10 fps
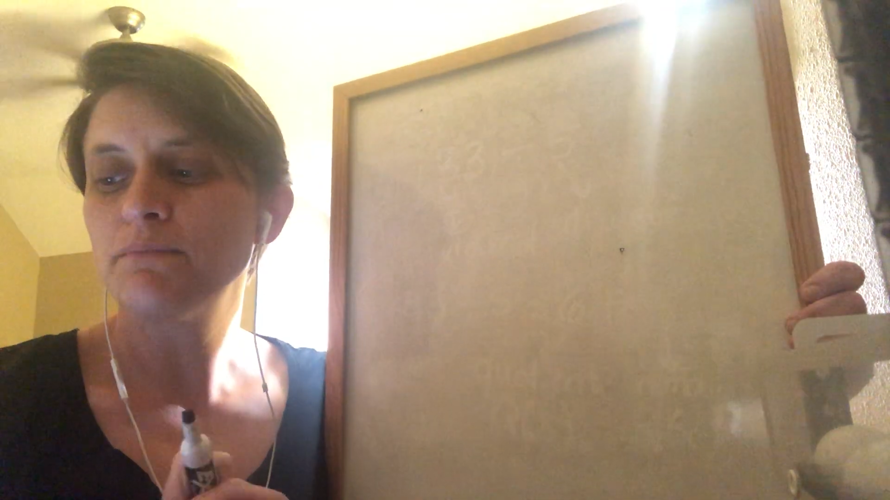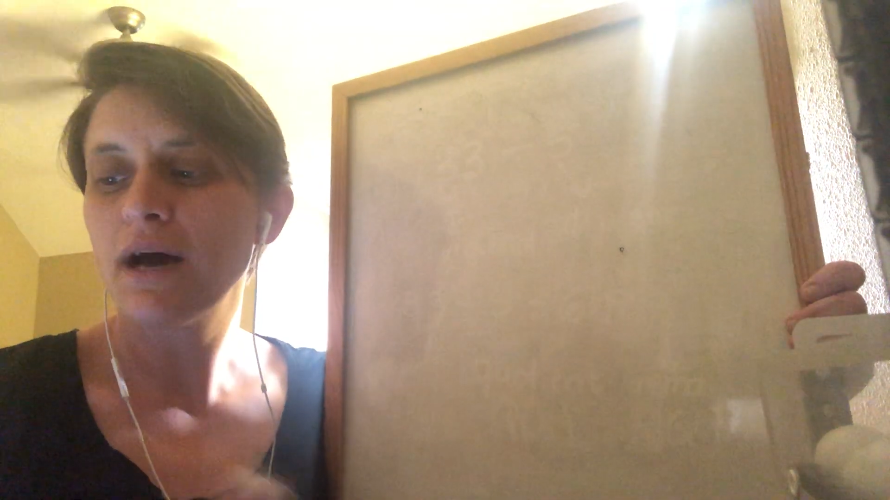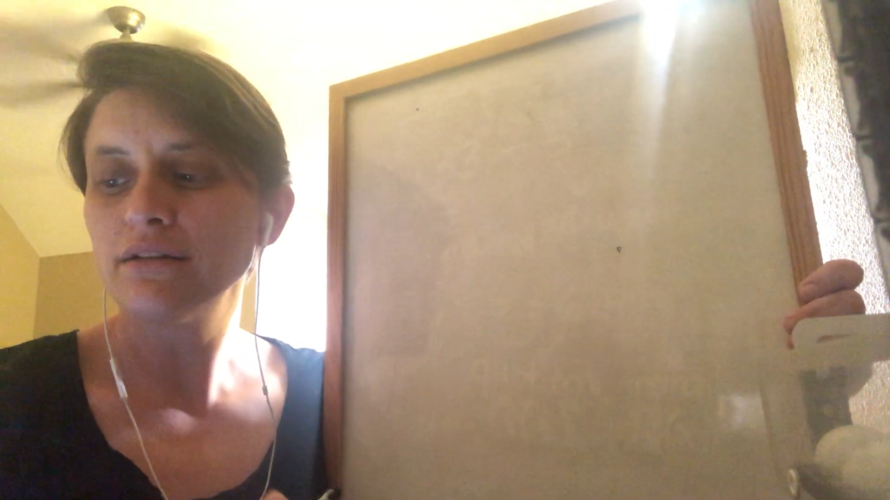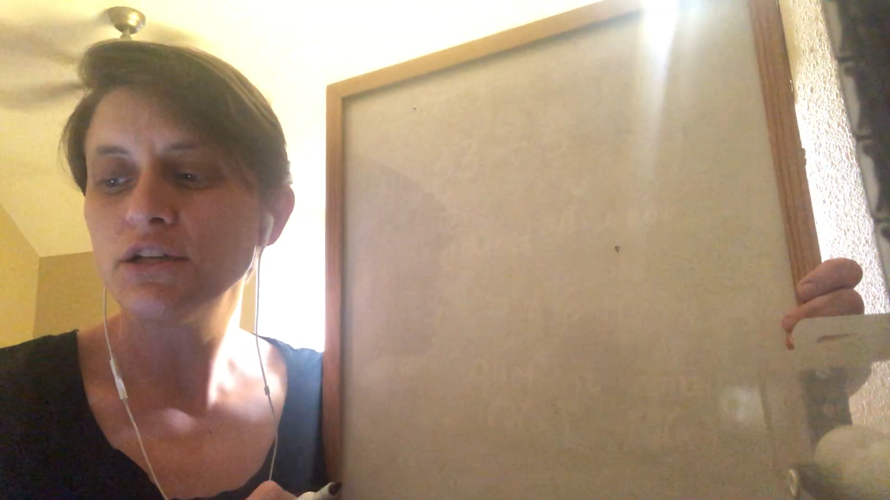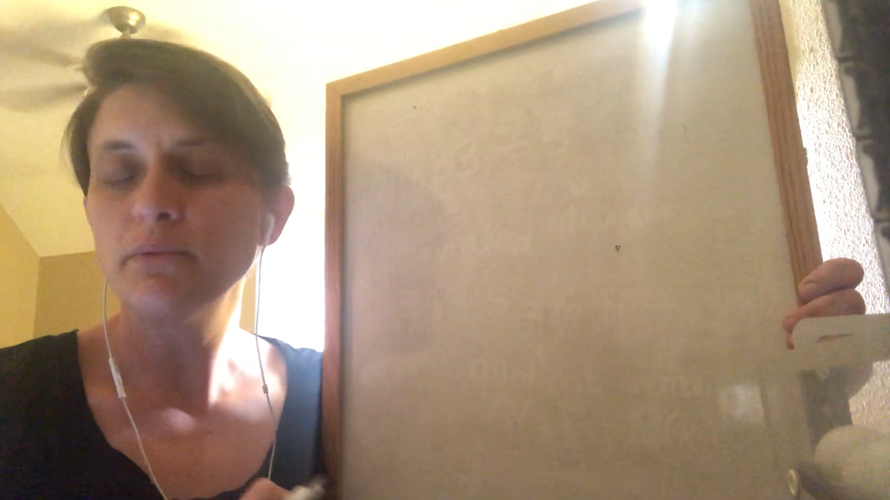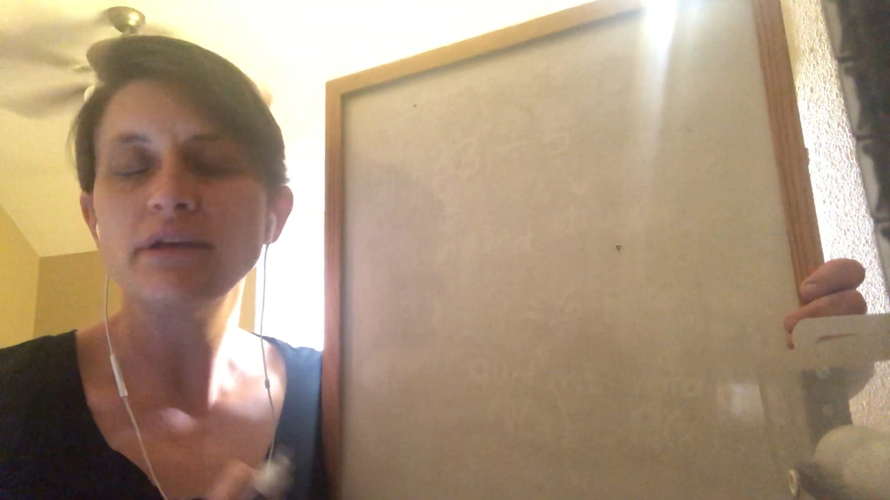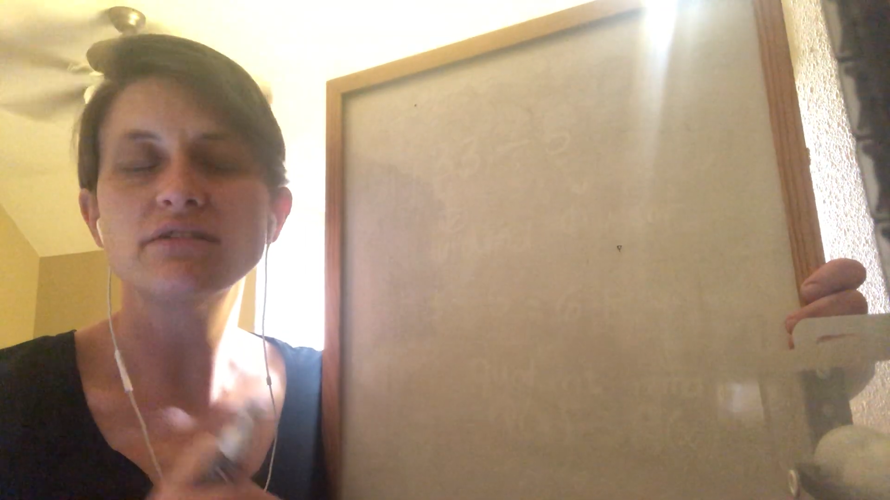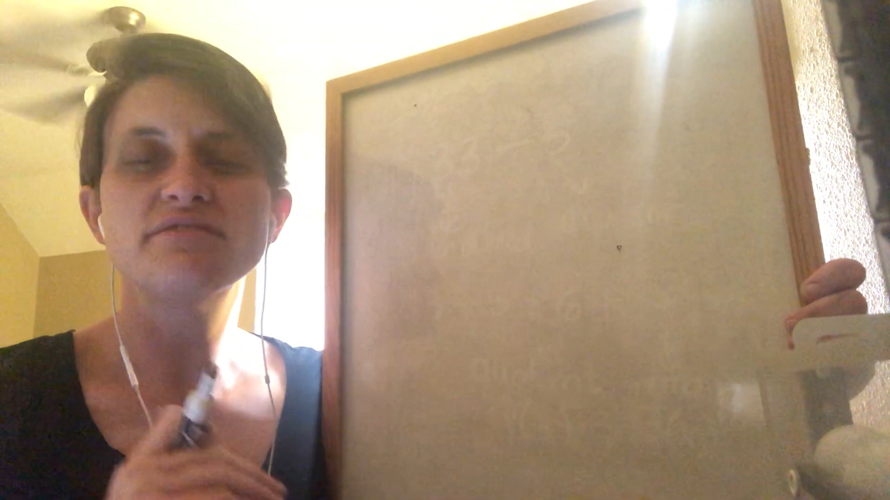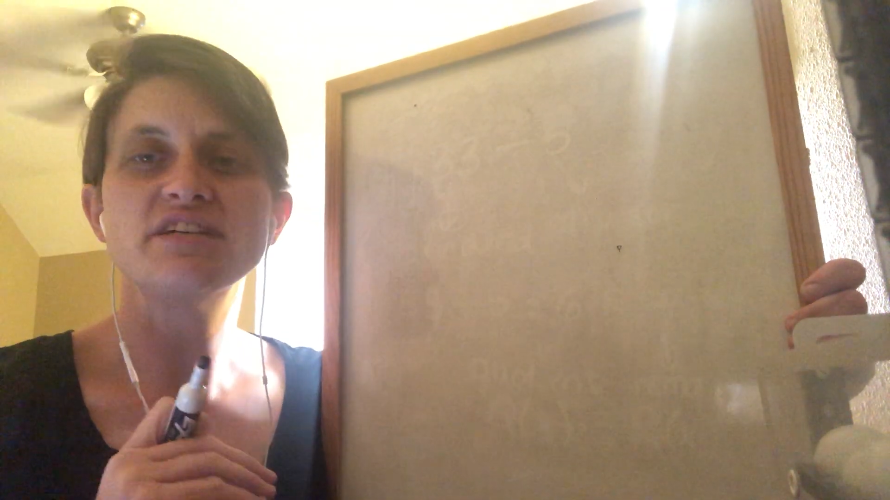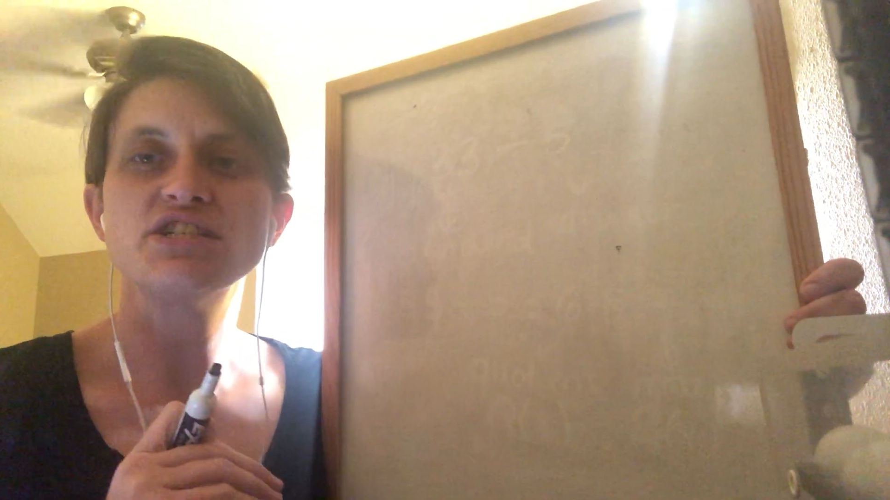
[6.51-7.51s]
Polynomial
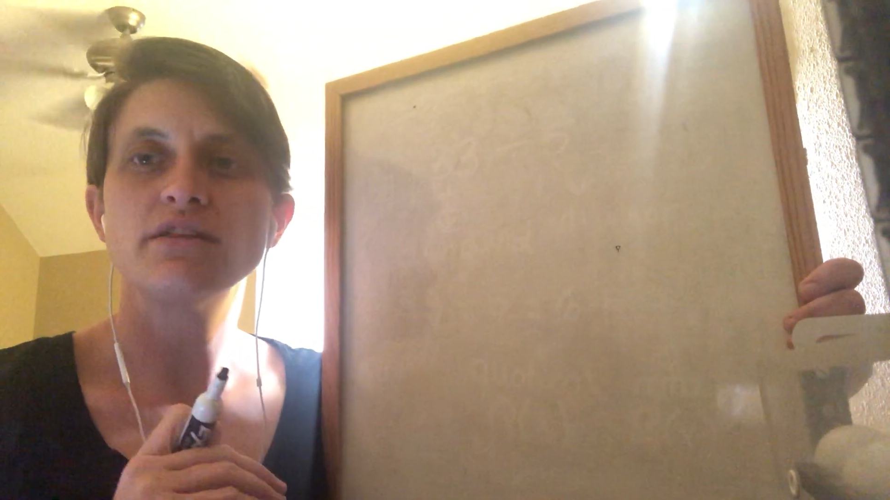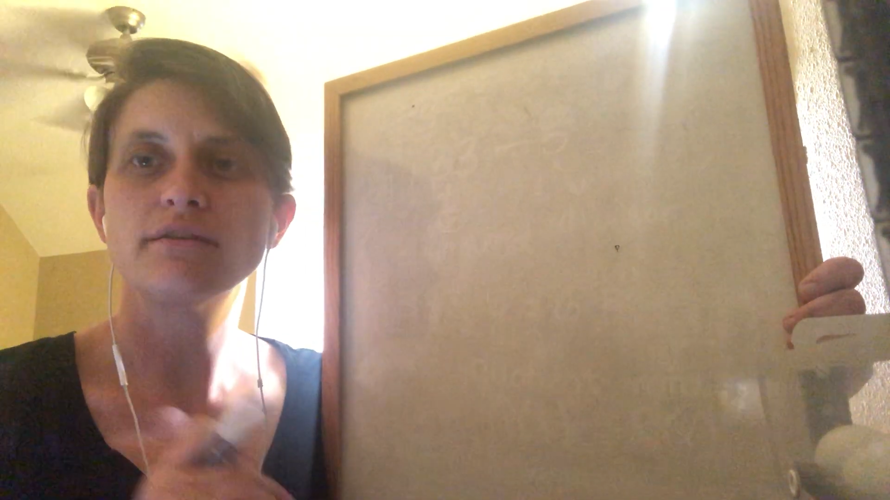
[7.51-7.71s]
Division,